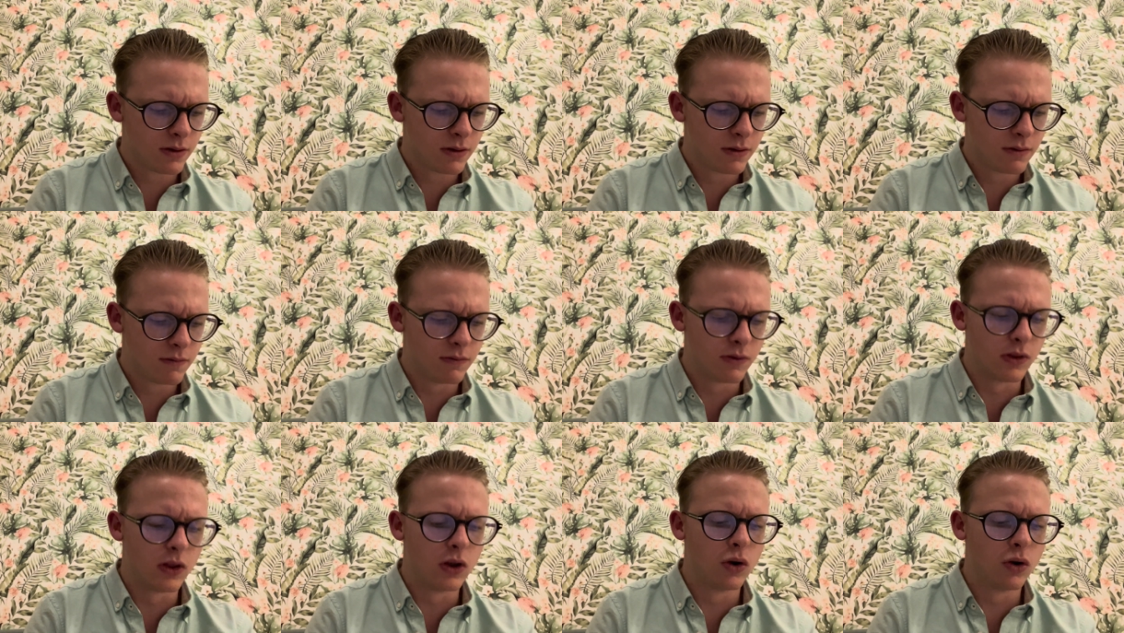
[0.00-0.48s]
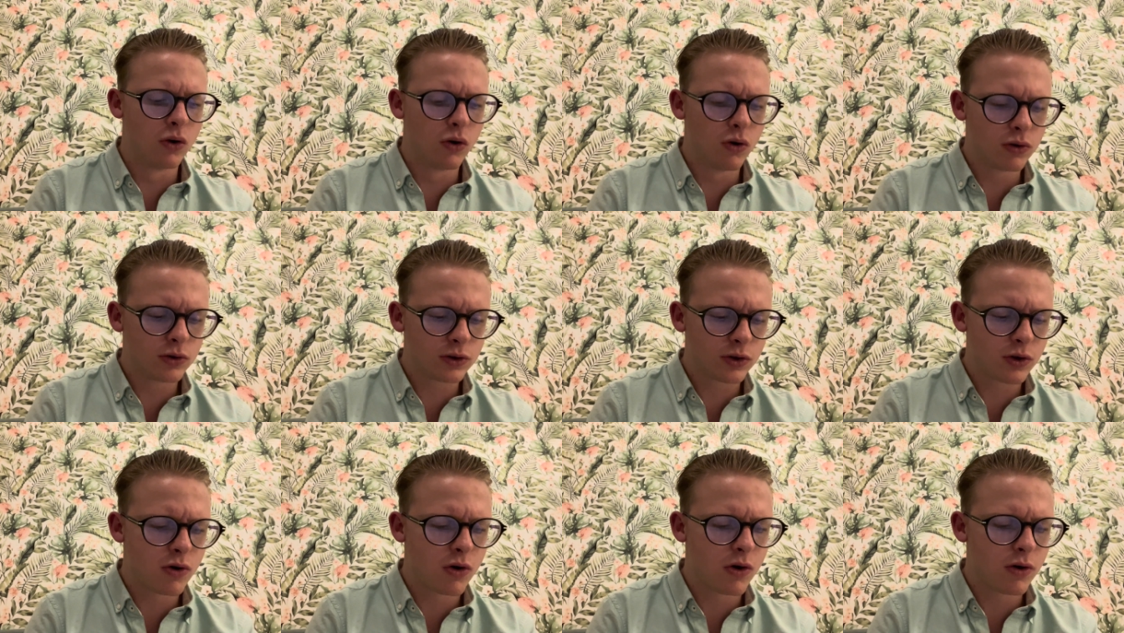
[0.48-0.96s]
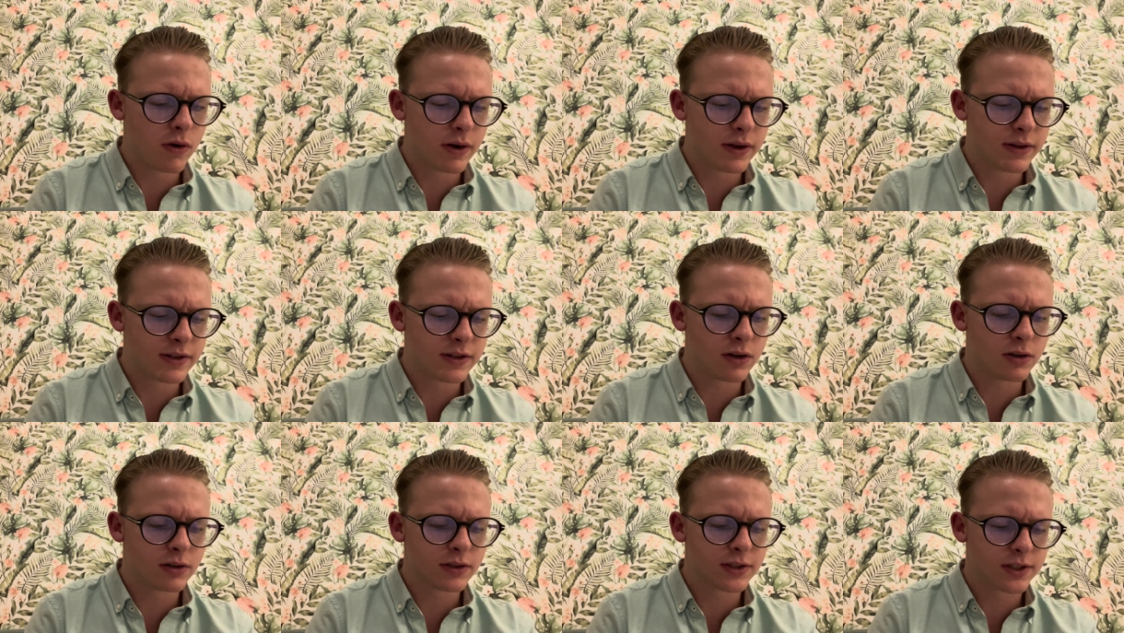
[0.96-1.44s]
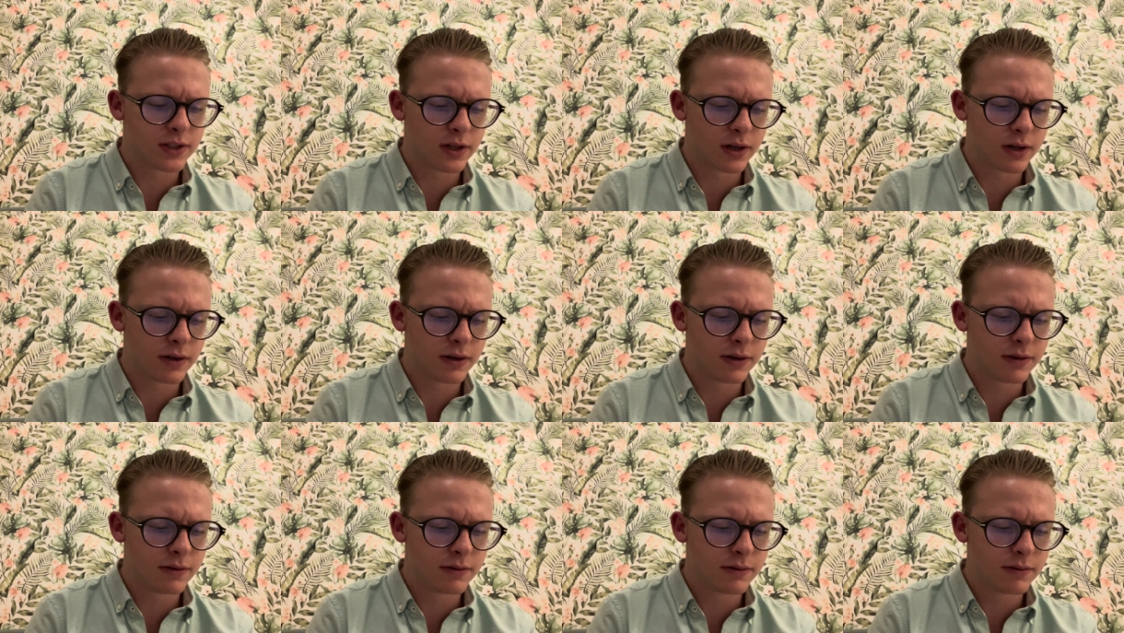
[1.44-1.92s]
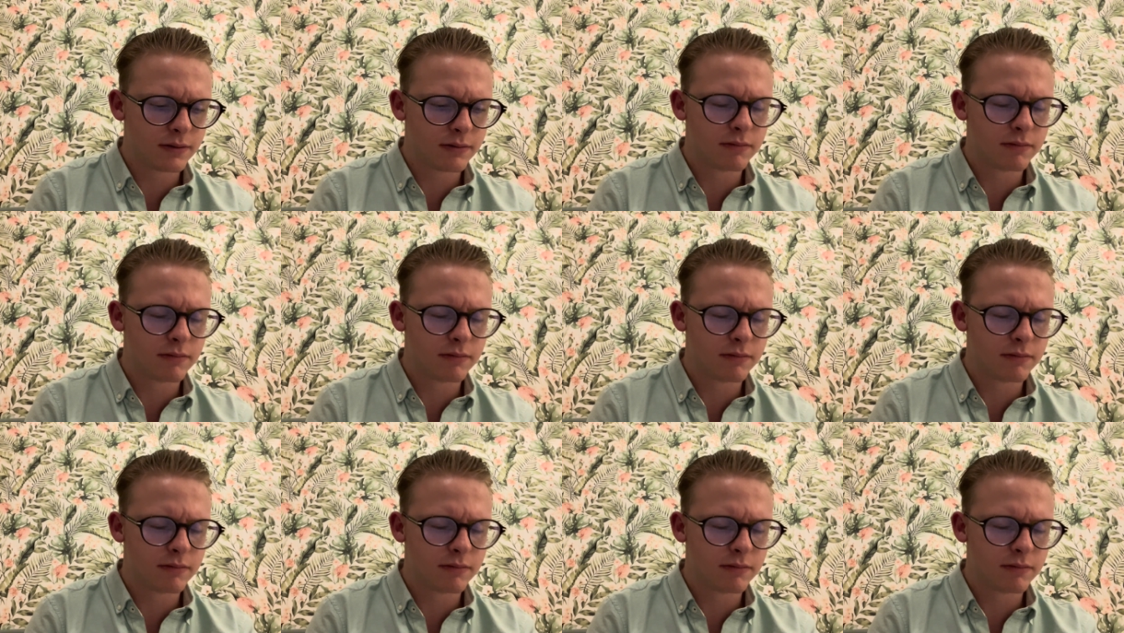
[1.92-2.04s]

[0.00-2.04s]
For the Lord God is our sun